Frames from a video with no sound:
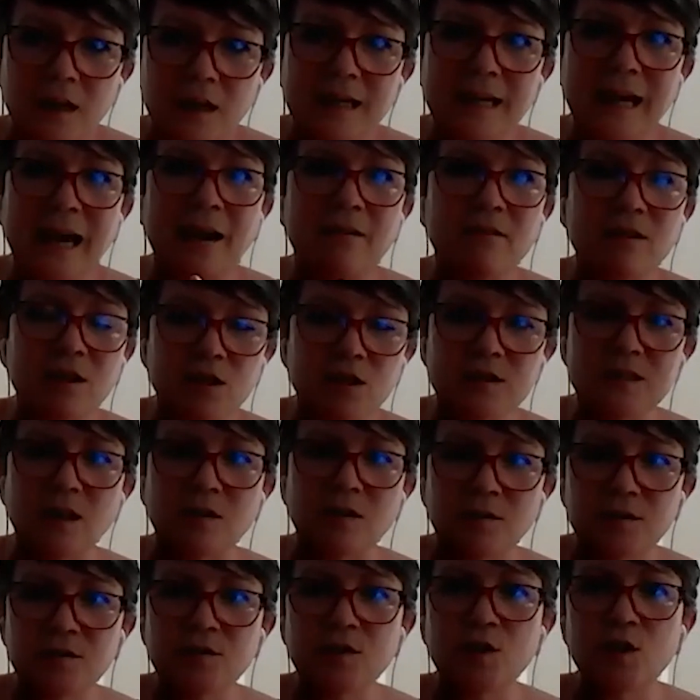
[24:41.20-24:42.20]
carry
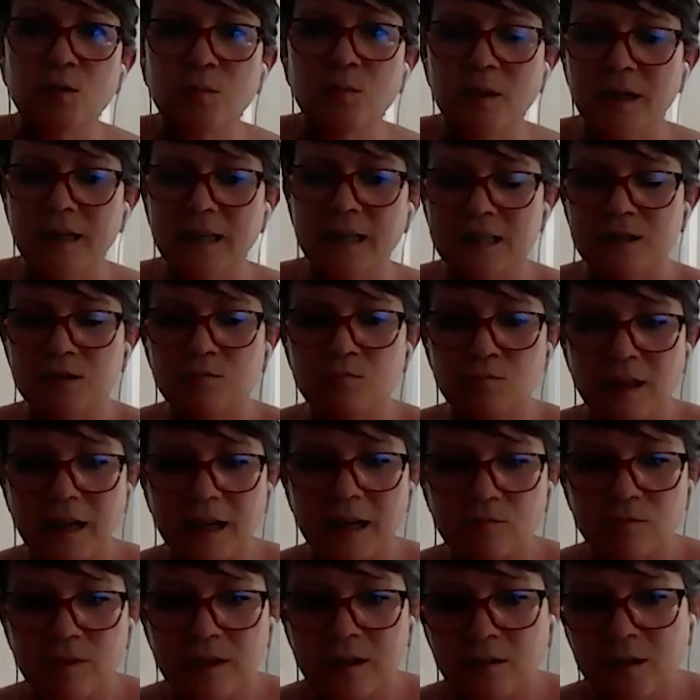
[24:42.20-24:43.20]
yourself through. But it's
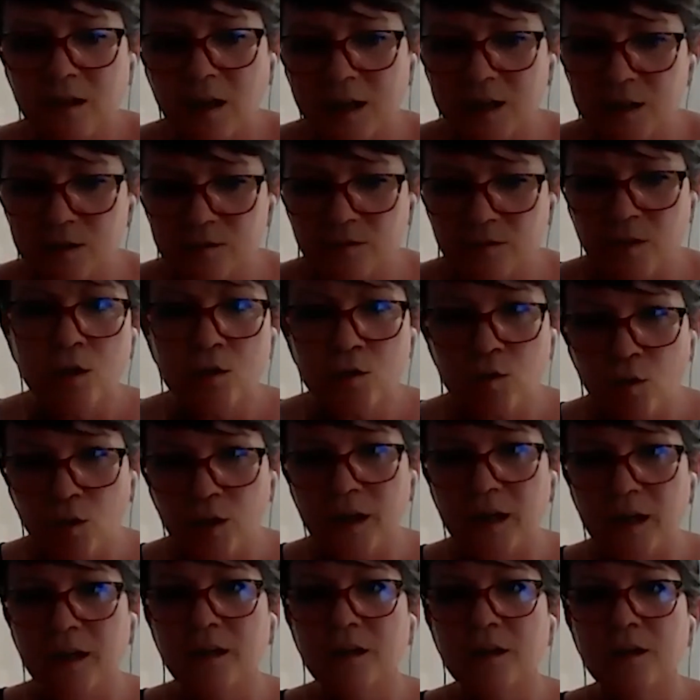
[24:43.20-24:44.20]
that real kind of
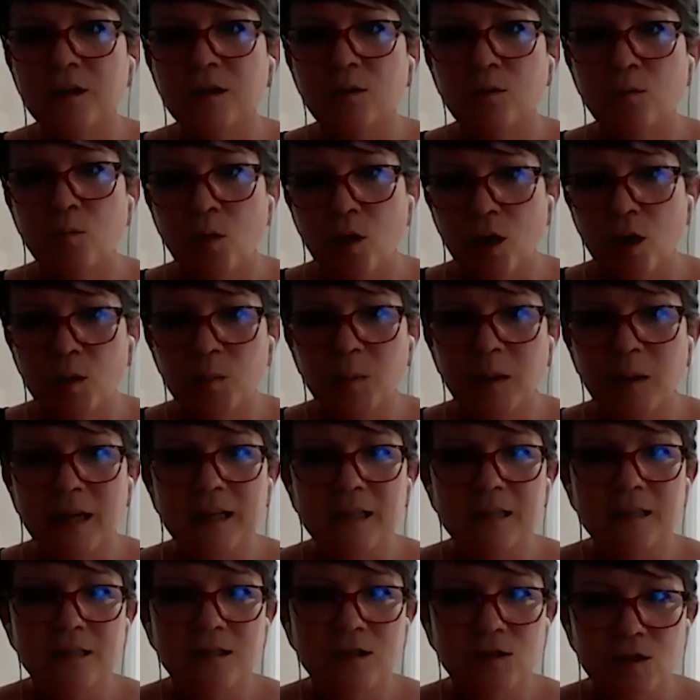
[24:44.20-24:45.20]
chronic
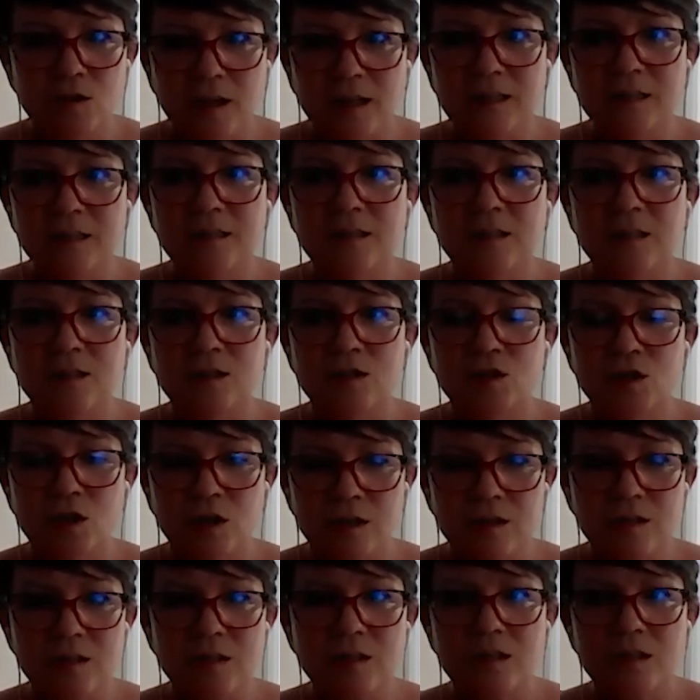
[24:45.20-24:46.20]
workplace stress that's
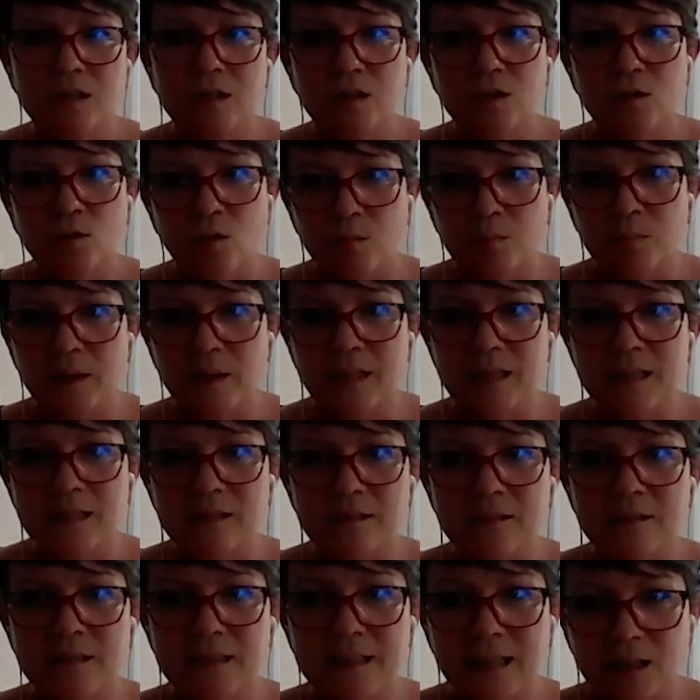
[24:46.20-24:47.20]
just not
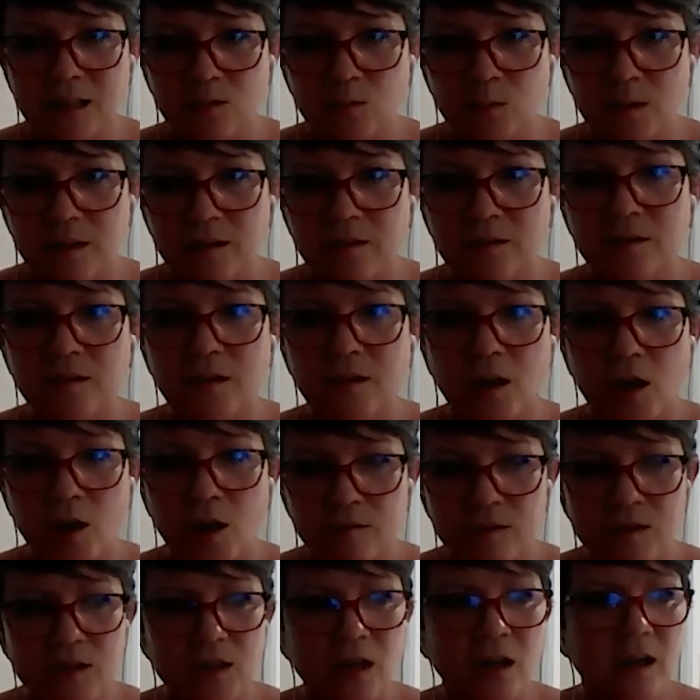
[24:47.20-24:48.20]
been dealt with
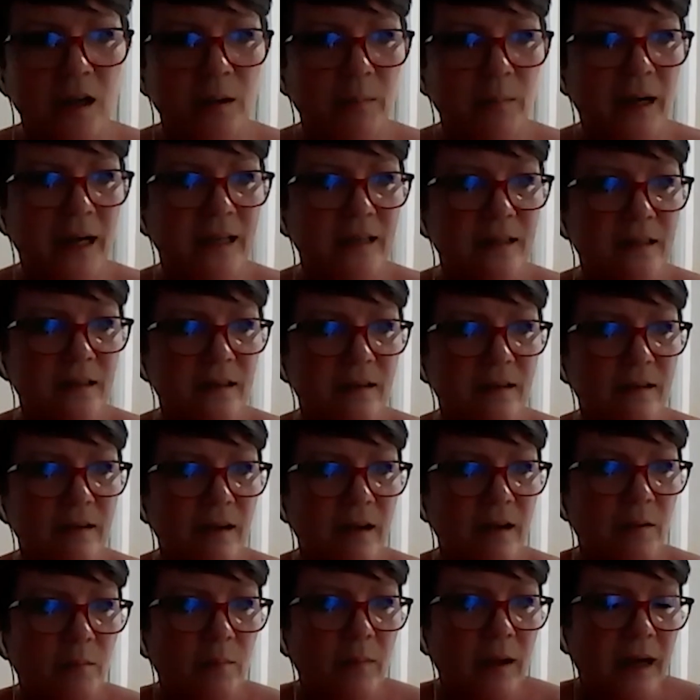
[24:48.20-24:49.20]
over time.
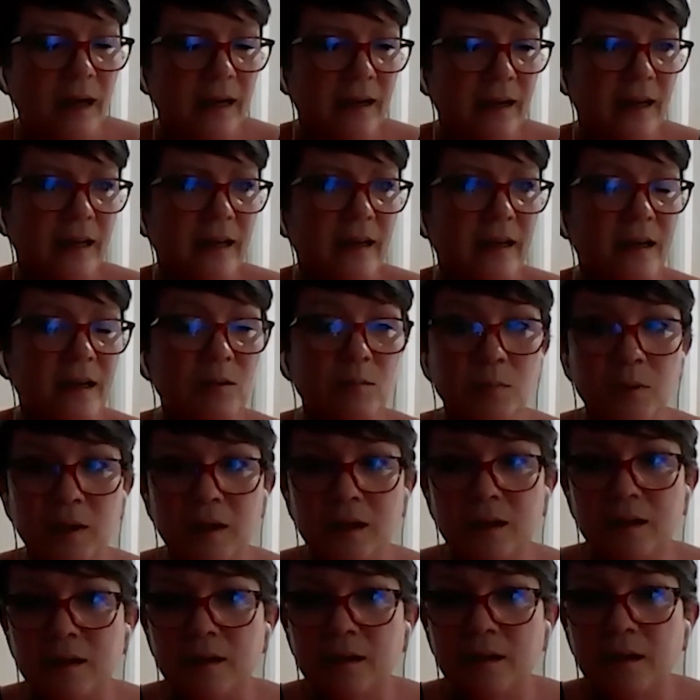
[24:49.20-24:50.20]
And it can
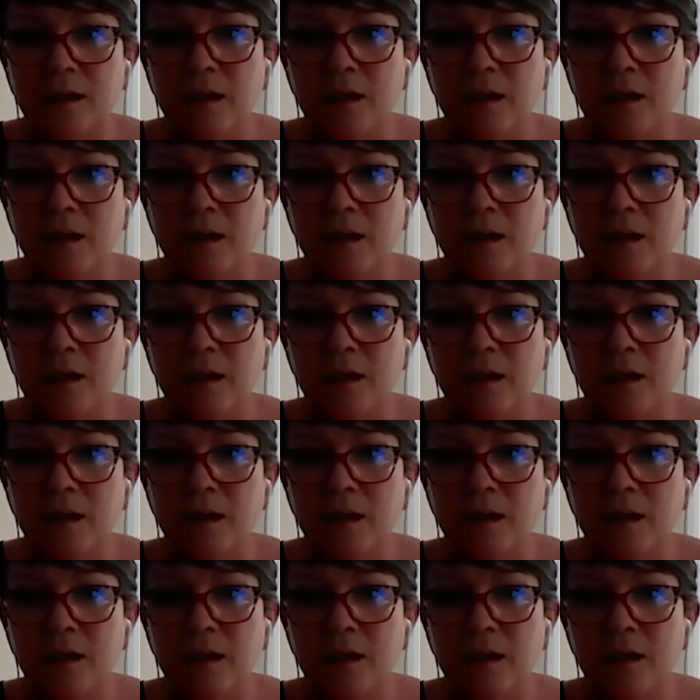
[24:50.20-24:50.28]
be